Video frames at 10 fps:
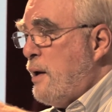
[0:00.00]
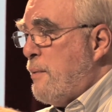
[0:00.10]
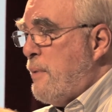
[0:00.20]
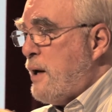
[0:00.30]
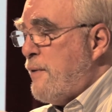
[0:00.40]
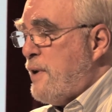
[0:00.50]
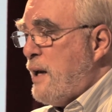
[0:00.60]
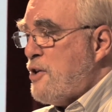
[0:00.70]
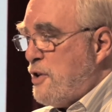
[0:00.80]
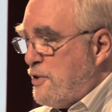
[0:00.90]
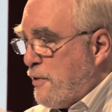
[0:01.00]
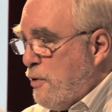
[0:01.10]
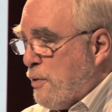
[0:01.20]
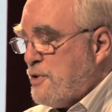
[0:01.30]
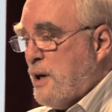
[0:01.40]
many of the nations, of
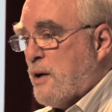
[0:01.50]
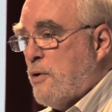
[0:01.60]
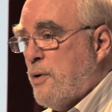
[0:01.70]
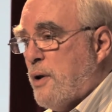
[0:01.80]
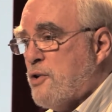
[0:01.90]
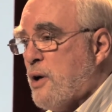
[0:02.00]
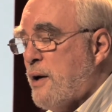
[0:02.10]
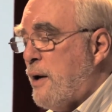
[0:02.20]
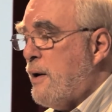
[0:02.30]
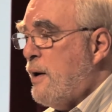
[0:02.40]
course, not including China,